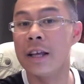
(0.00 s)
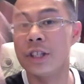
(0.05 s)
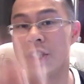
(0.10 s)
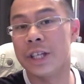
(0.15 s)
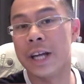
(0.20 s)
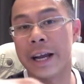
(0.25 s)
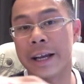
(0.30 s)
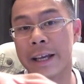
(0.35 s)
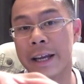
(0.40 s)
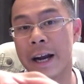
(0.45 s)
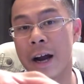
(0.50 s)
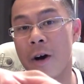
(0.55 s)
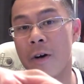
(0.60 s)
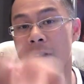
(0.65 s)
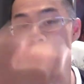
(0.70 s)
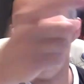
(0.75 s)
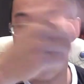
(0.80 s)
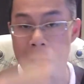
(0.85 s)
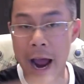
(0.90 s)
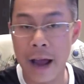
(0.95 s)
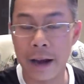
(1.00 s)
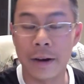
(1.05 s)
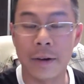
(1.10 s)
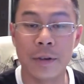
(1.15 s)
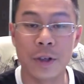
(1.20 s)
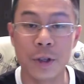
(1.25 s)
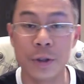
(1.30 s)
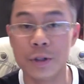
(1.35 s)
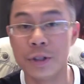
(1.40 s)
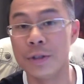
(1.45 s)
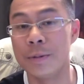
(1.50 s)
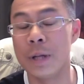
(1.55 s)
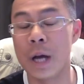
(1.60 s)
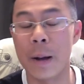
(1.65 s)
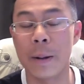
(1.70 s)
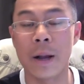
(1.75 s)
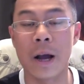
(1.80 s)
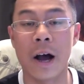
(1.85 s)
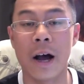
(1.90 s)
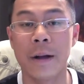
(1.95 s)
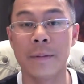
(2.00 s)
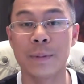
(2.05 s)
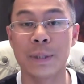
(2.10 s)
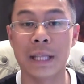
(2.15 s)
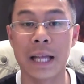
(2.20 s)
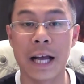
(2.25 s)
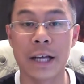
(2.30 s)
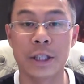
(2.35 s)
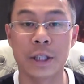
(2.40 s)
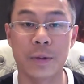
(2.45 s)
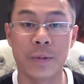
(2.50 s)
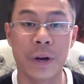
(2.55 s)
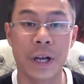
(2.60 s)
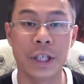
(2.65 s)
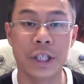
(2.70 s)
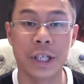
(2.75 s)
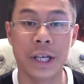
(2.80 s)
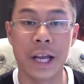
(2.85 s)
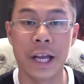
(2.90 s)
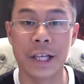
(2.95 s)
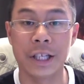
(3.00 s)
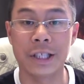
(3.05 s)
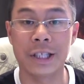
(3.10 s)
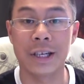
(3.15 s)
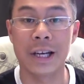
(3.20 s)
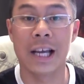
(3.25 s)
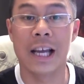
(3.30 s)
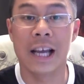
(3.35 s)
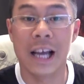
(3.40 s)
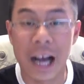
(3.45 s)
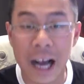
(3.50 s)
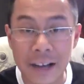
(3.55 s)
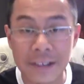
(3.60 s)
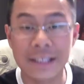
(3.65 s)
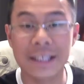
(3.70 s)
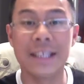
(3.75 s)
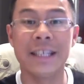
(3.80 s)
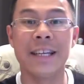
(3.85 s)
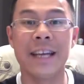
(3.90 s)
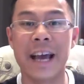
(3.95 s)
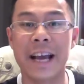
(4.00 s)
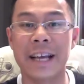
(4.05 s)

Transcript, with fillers: check it out at youtube.com slash the Nation. I'll see you